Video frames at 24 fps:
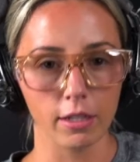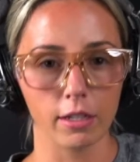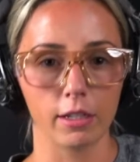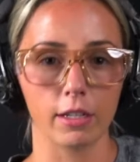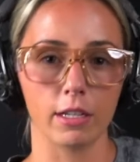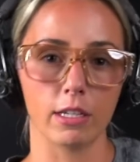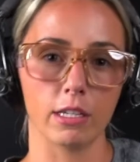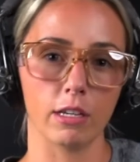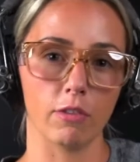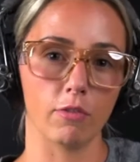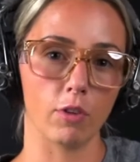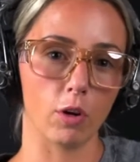
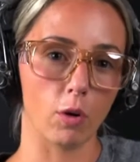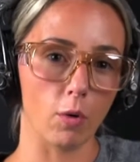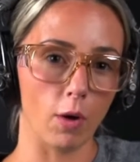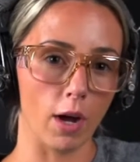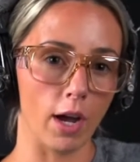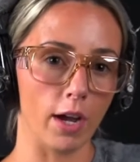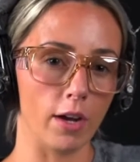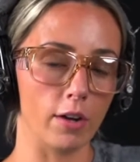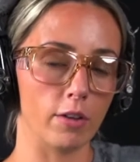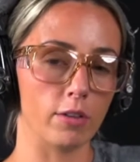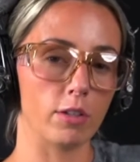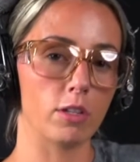because it
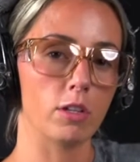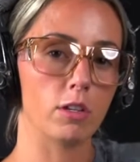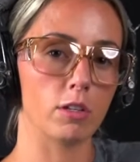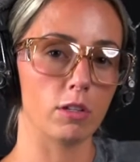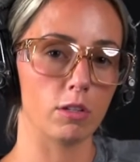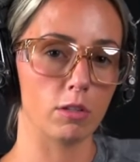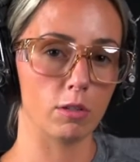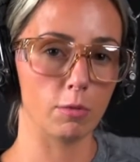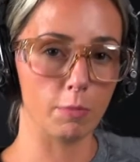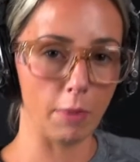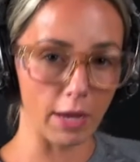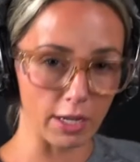requires
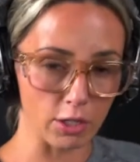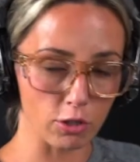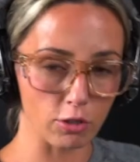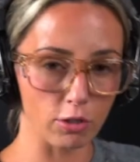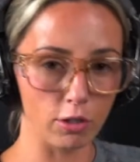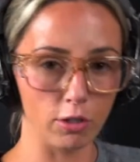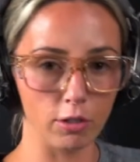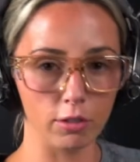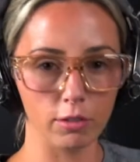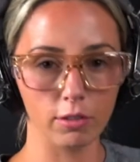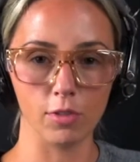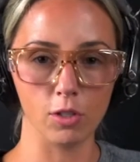
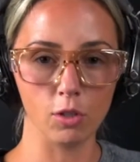special